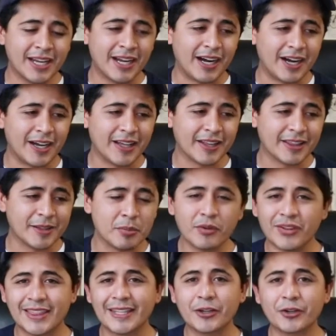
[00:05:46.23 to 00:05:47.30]
the
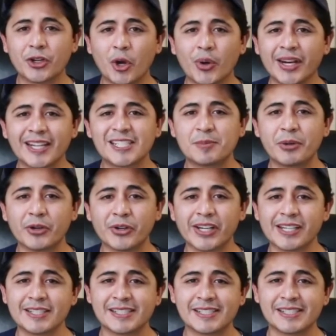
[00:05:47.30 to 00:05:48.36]
movie theater going
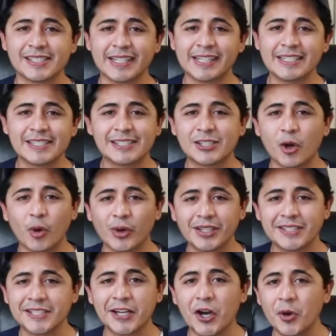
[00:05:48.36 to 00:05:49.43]
experience is
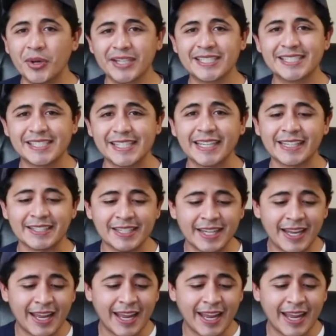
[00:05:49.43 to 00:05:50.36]
going to go extinct.